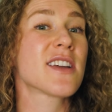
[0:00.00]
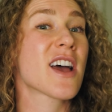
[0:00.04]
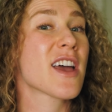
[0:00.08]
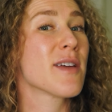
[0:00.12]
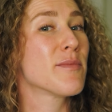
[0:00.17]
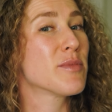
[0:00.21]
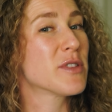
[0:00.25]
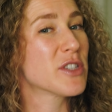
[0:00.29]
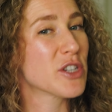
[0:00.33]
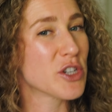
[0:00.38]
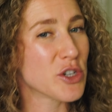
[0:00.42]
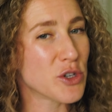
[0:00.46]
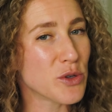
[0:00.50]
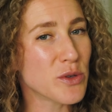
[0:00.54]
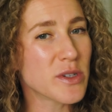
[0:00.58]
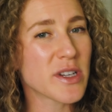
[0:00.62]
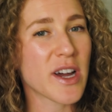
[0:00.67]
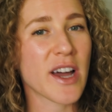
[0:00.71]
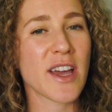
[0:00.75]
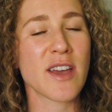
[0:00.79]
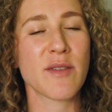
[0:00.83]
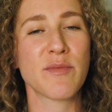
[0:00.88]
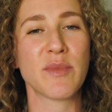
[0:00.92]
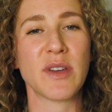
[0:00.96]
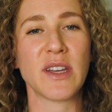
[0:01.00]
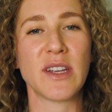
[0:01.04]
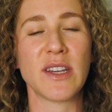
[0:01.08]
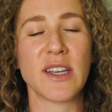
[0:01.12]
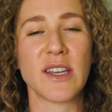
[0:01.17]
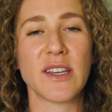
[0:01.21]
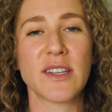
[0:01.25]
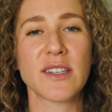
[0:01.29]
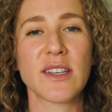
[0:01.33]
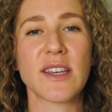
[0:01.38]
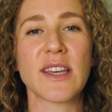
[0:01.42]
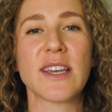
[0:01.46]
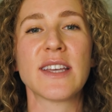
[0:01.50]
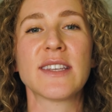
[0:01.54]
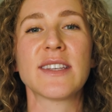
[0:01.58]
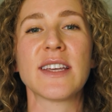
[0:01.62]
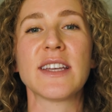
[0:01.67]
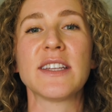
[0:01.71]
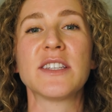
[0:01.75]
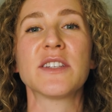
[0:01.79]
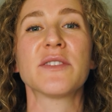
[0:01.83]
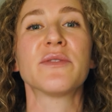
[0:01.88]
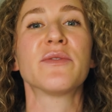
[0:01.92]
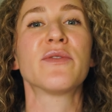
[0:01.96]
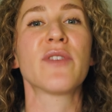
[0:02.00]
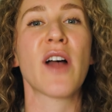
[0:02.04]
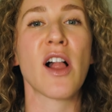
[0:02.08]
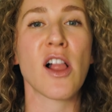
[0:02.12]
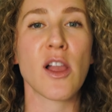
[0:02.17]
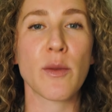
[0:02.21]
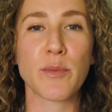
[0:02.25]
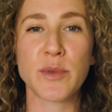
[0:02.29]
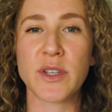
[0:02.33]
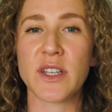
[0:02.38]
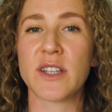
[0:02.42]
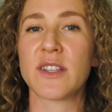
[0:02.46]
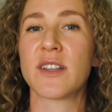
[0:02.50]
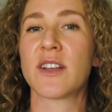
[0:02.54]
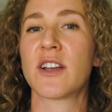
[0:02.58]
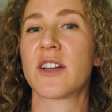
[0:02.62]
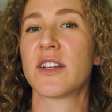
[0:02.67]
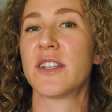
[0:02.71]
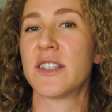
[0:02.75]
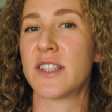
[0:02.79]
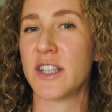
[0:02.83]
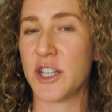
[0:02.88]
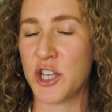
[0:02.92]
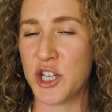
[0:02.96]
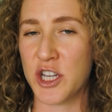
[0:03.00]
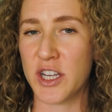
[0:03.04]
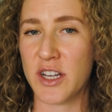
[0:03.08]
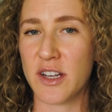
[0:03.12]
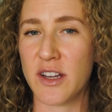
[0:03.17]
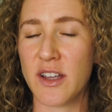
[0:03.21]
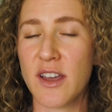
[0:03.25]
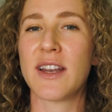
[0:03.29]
type 2 diabetes is a developed condition.